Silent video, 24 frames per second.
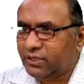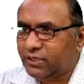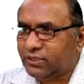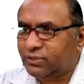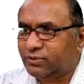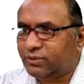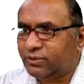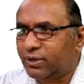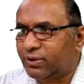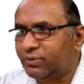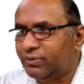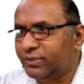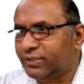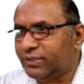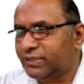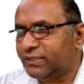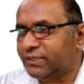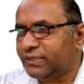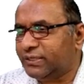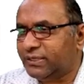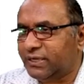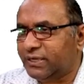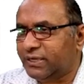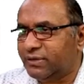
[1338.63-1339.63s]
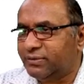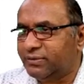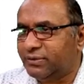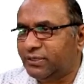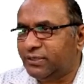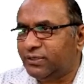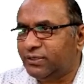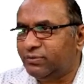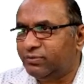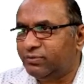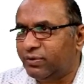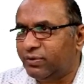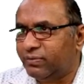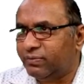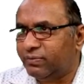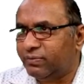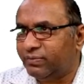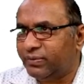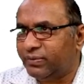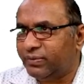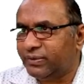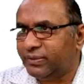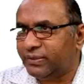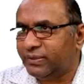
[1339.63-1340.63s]
So now this is the derivative
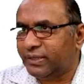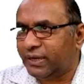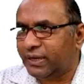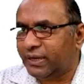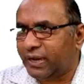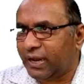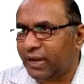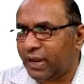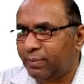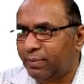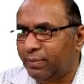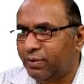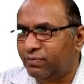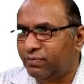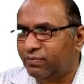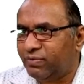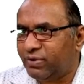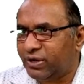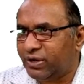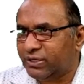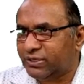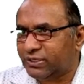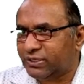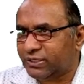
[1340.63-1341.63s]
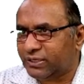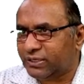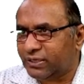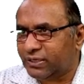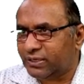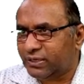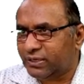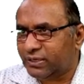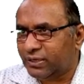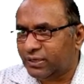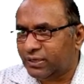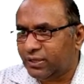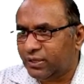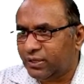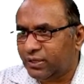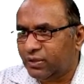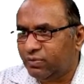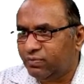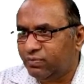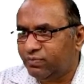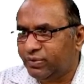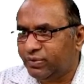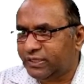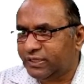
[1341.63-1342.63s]
of the above function
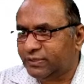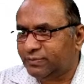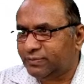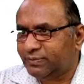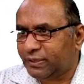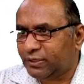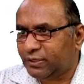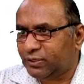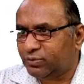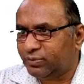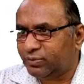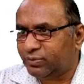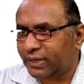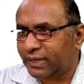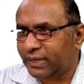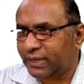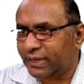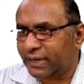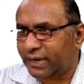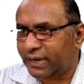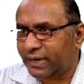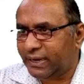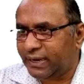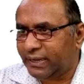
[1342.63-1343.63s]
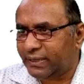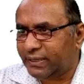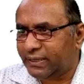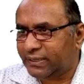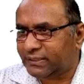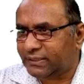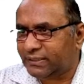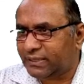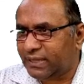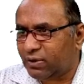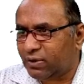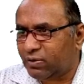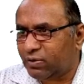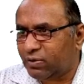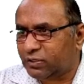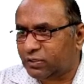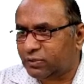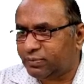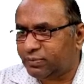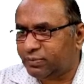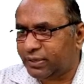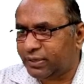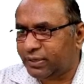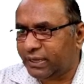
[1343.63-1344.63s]
with respect to y, and this is the
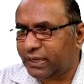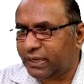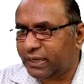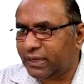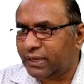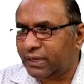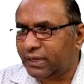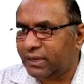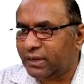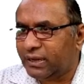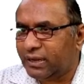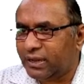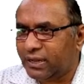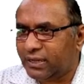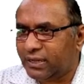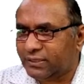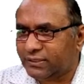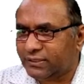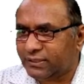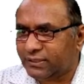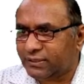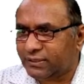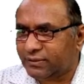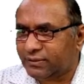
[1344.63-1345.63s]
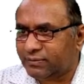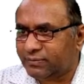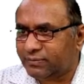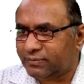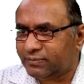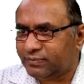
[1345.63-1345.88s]
corresponding answer.